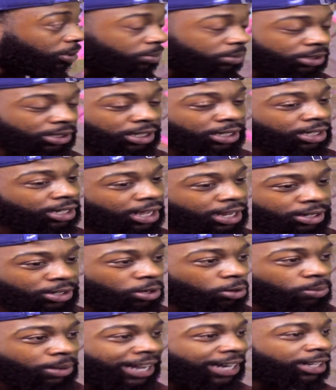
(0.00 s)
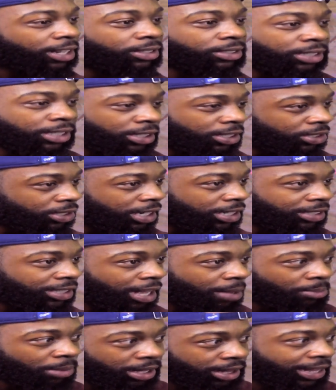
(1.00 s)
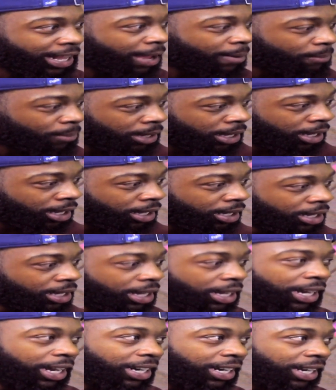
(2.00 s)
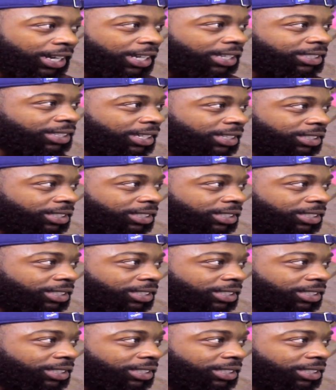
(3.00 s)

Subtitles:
know what I'm saying? Like, nobody else can adjust that but that man. And I guess